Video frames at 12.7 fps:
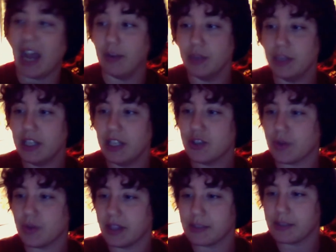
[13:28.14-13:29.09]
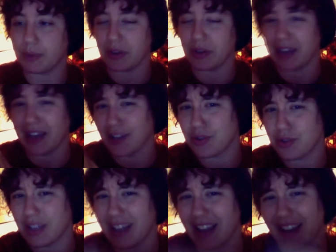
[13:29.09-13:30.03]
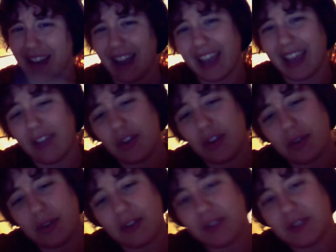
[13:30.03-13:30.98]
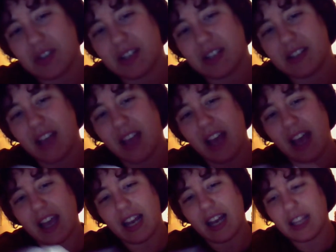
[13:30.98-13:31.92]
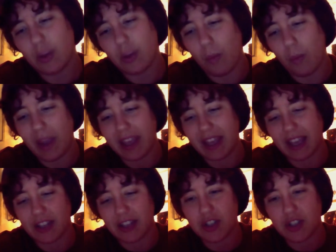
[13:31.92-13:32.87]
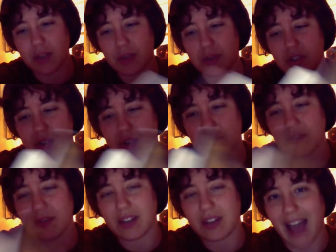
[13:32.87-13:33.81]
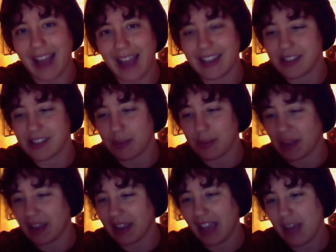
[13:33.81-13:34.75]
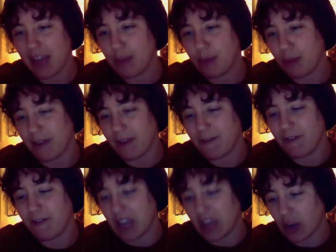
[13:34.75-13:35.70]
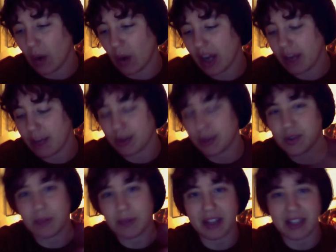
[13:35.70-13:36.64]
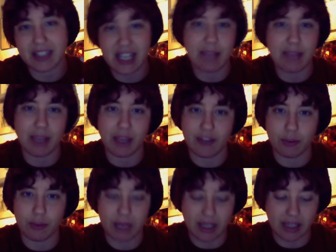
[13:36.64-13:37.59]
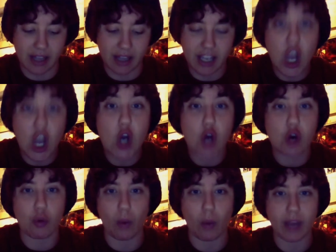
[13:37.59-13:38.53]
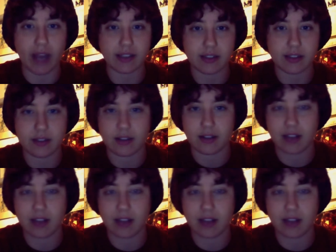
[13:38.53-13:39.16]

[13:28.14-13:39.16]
I really enjoyed this book, actually. I gave it a 3 out of 5 just because, kind of like The Waking Engine, it was just sort of lacking something. I can't put my finger on it, but there's something that's keeping it from being, like, great.